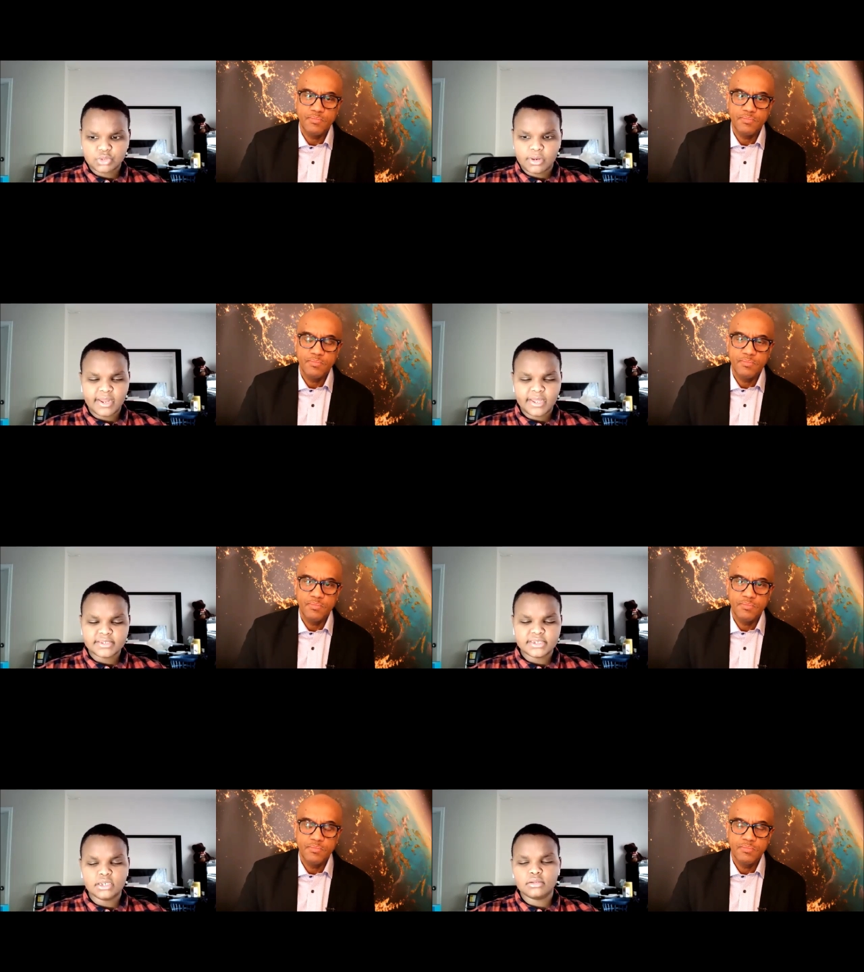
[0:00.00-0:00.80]
Speaker 1: since
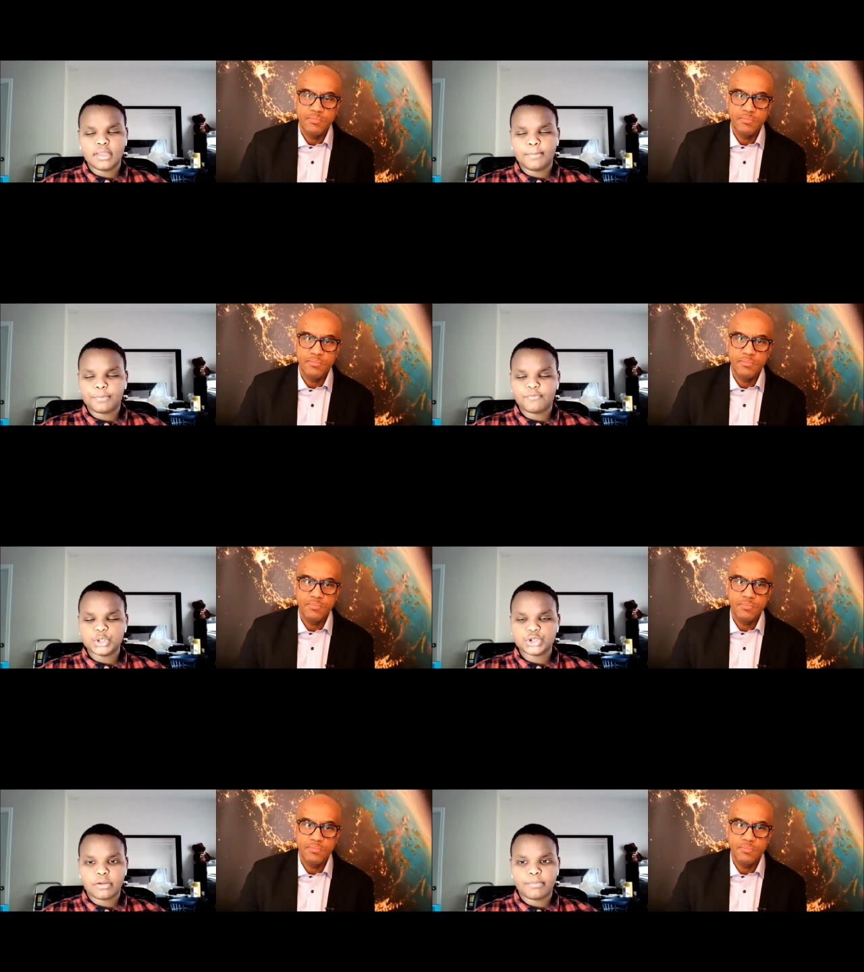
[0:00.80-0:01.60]
2019, the
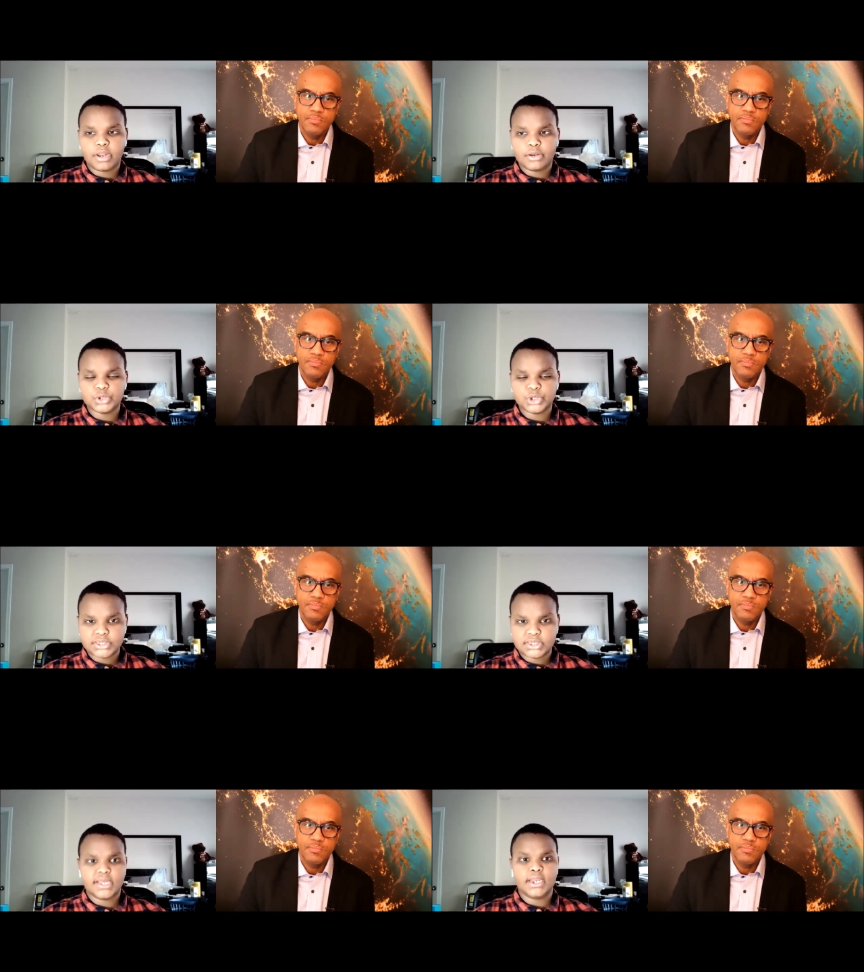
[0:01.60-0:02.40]
provincial government under
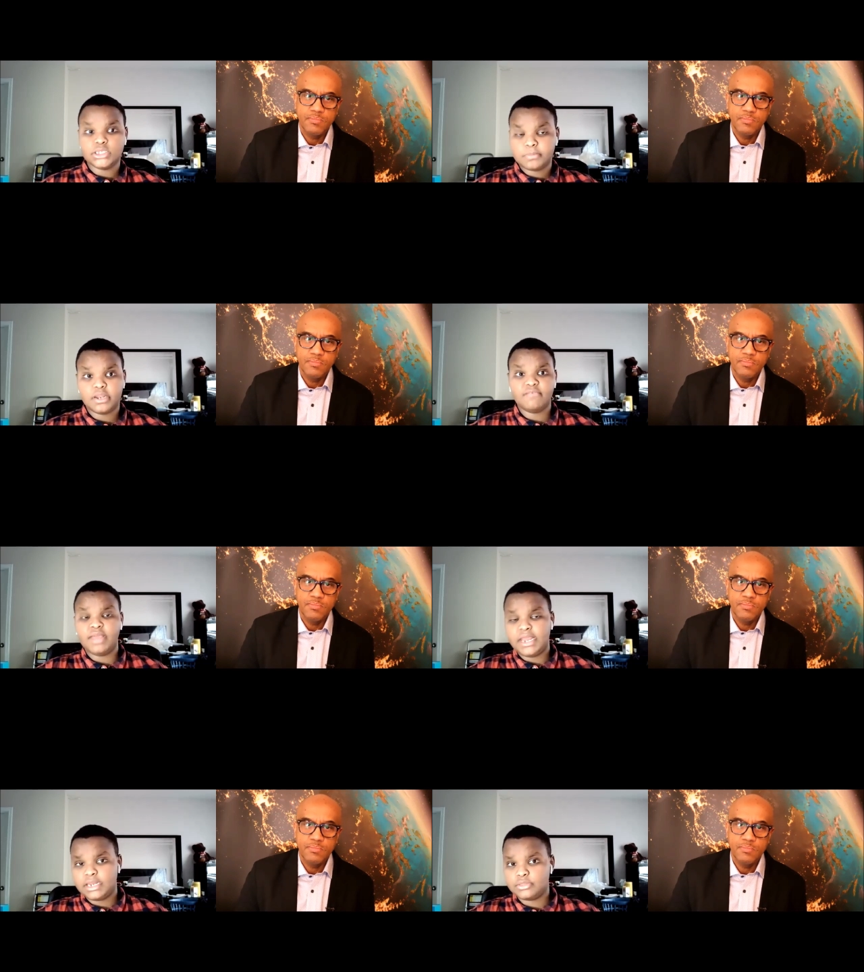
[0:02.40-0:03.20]
Jason Kenney has been
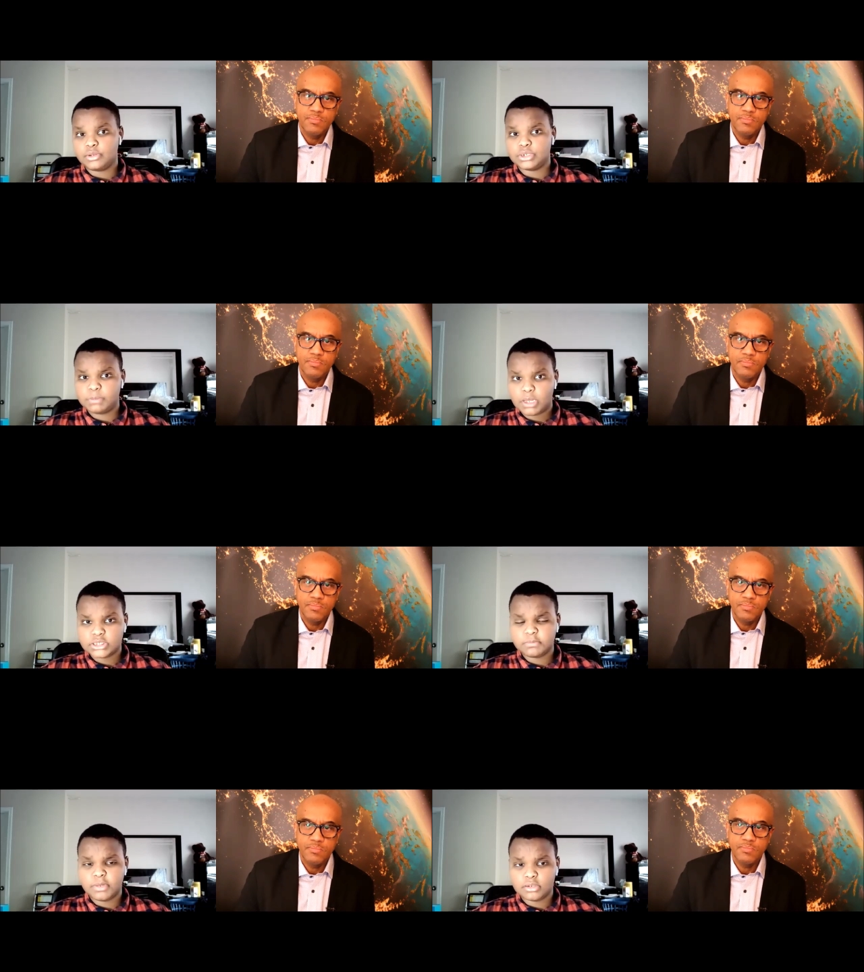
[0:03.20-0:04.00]
evading their
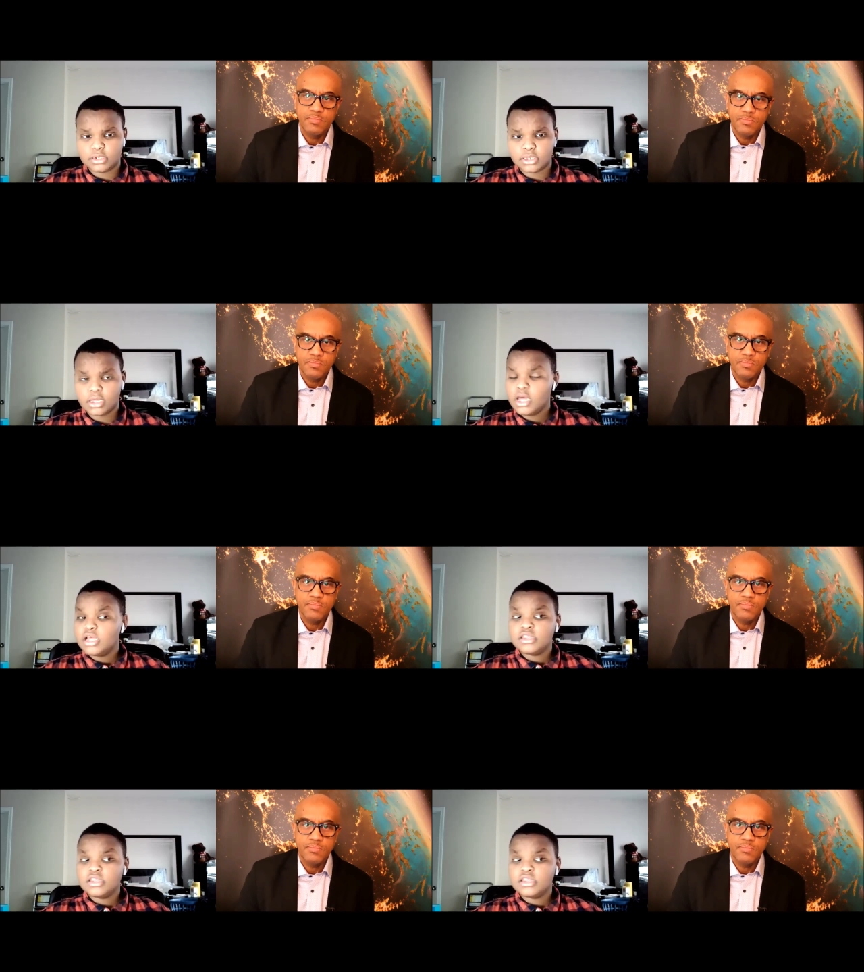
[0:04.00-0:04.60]
responsibility.